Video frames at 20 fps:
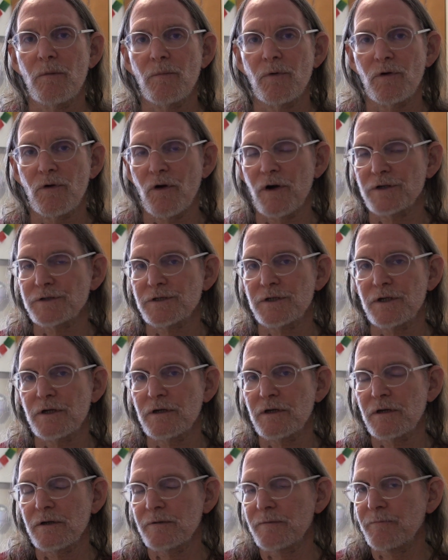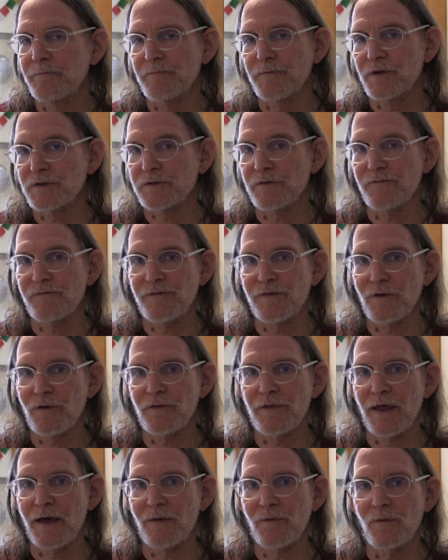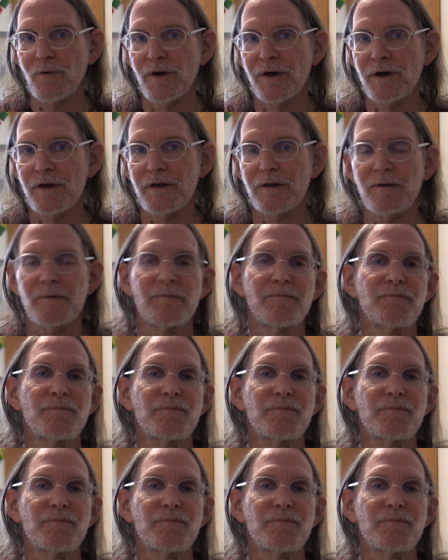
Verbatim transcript: But Arjuna doesn't feel that way.